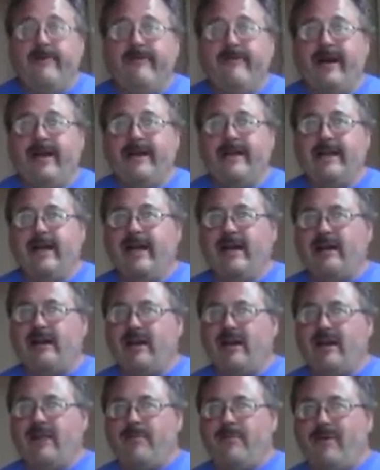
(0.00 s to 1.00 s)
Got a
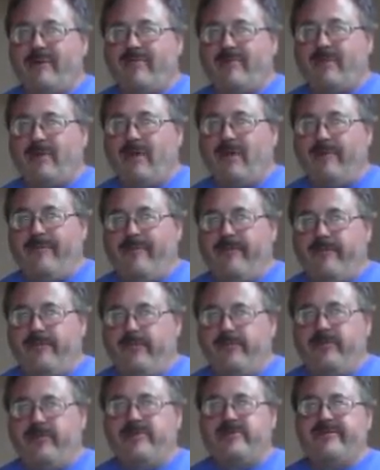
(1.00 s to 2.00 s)
little bit of a problem here.
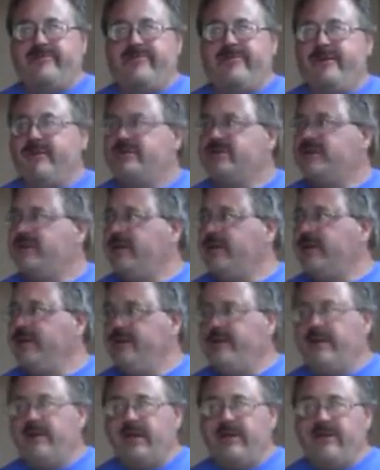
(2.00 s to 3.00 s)
We're doing some finishing
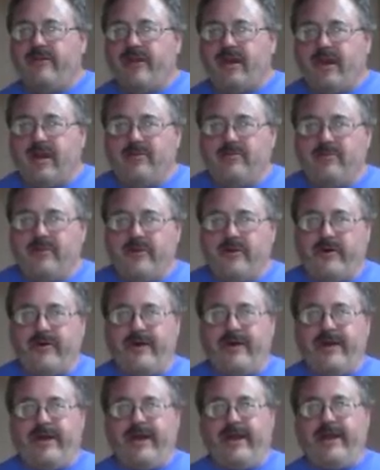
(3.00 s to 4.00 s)
in the
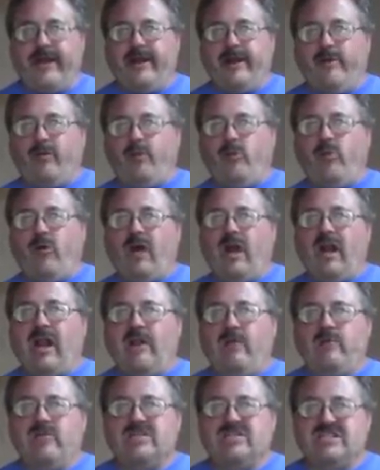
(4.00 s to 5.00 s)
library, and while
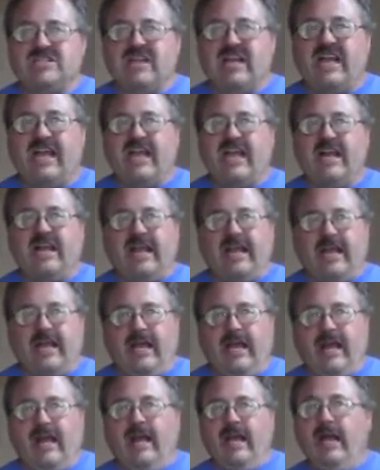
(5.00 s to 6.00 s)
I was
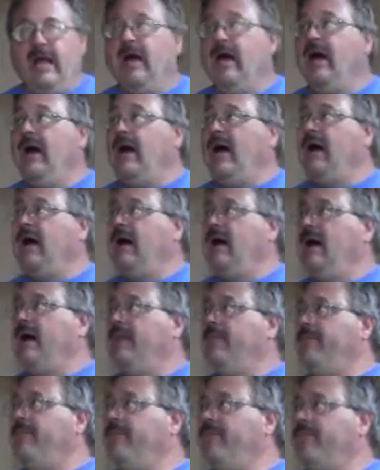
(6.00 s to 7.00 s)
nailing
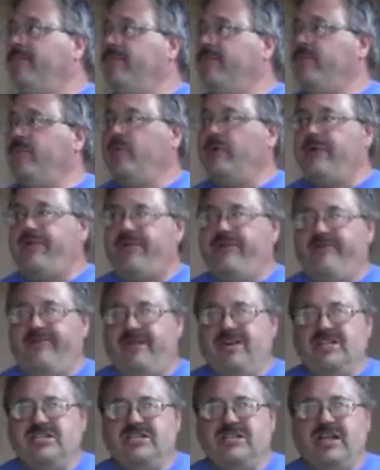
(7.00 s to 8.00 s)
with the
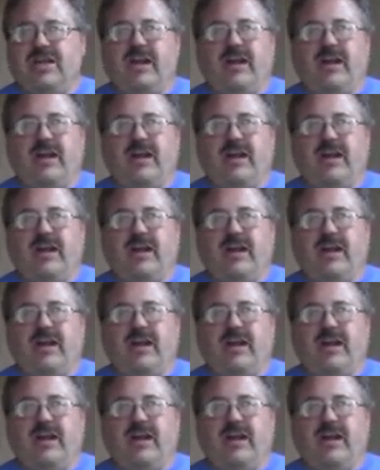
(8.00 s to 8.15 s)
finishing